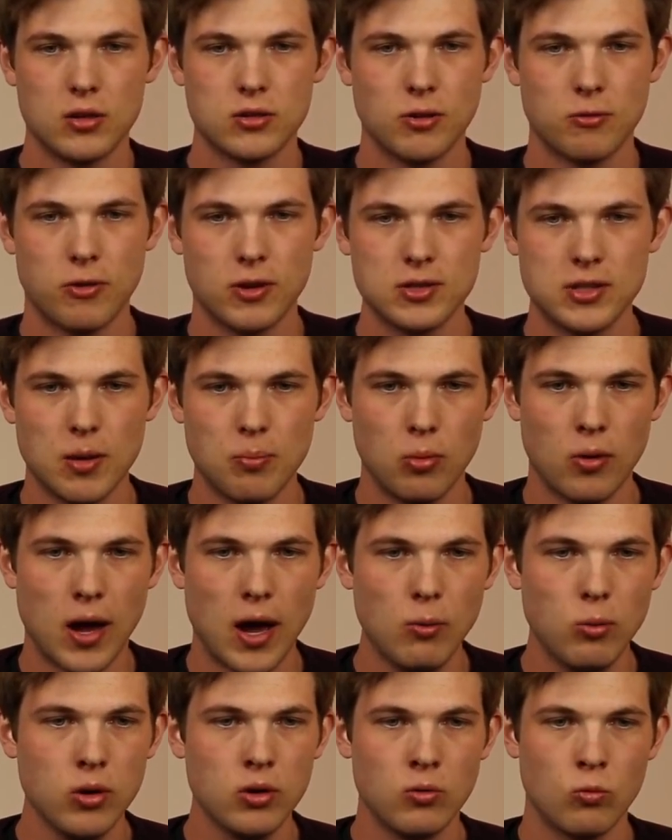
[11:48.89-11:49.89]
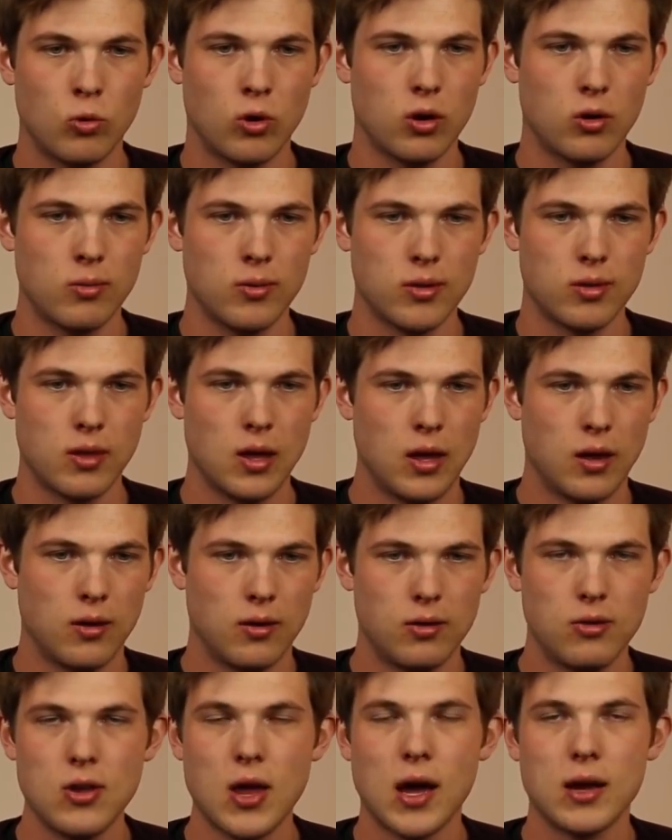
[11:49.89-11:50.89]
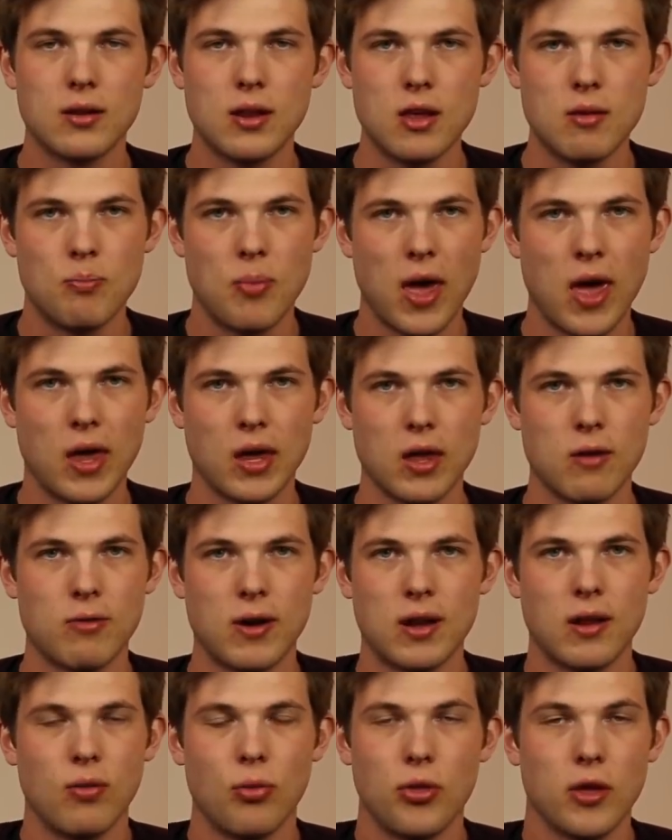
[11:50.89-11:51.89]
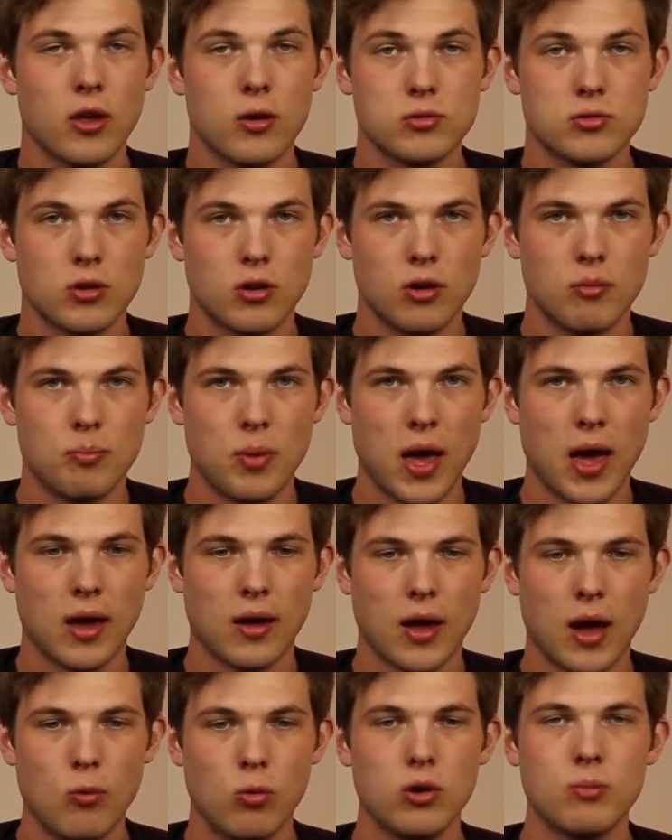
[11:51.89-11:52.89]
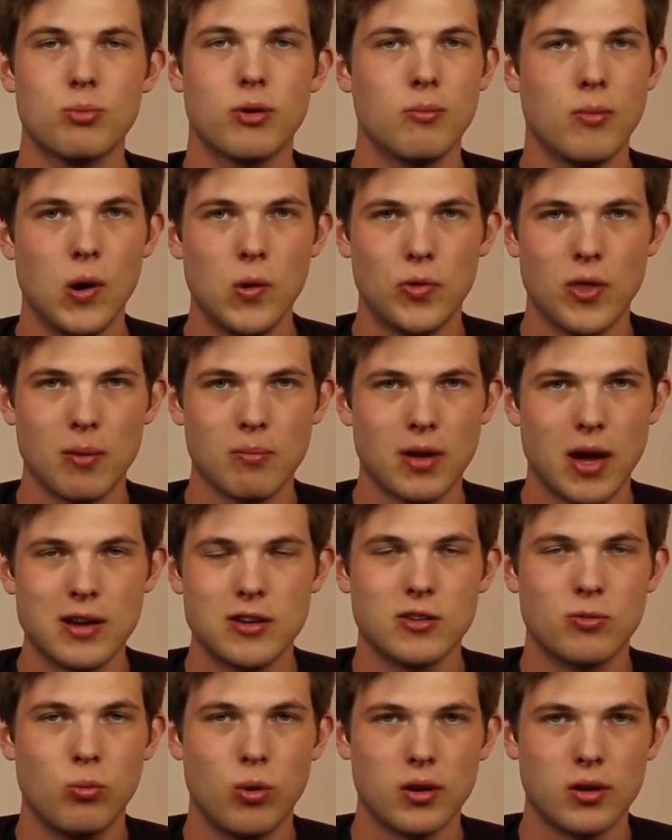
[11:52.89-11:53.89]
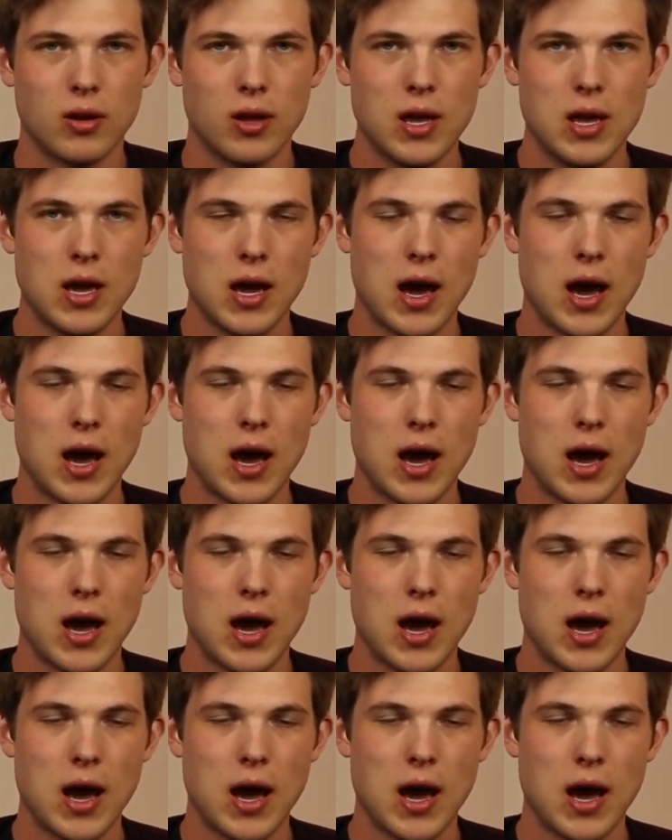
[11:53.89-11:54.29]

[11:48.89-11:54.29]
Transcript: So for example, I wouldn't work with CIT Bank if I didn't think it was a good bank. I wouldn't promote them. I just wouldn't.